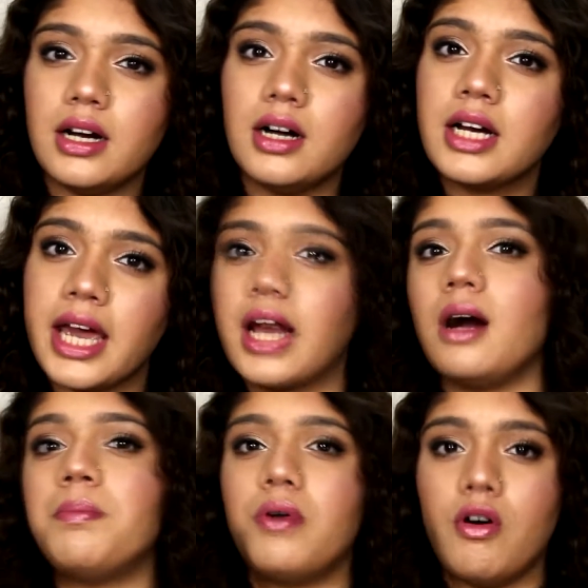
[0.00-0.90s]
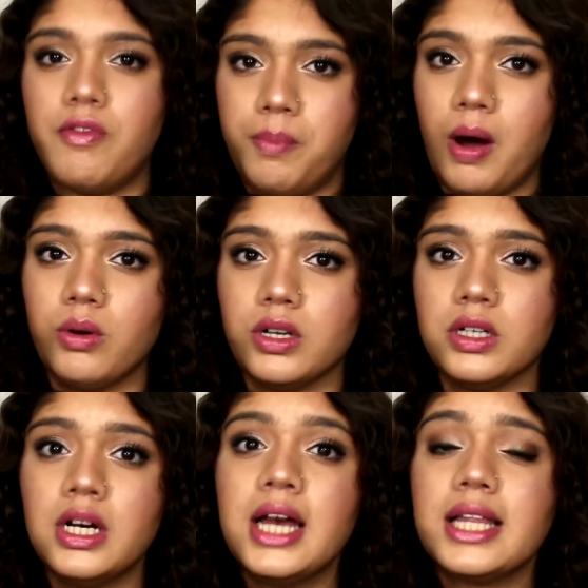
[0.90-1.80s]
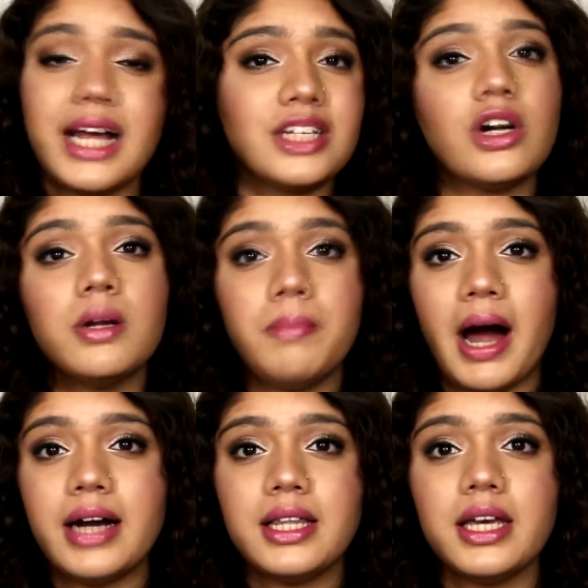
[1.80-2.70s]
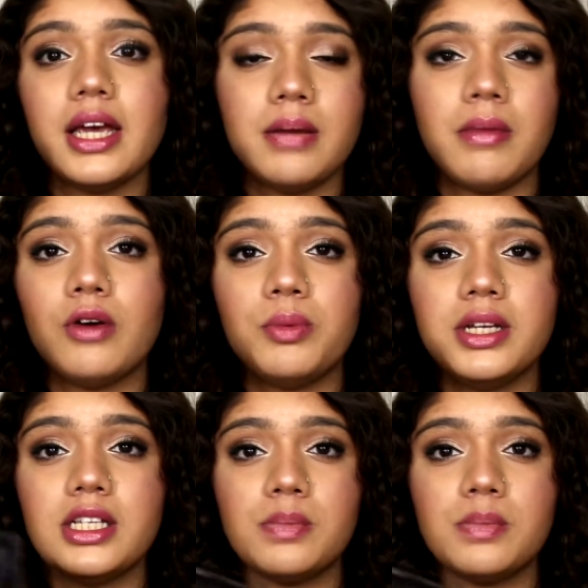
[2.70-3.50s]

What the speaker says: a kick up of powder. That's not a bad thing in my opinion,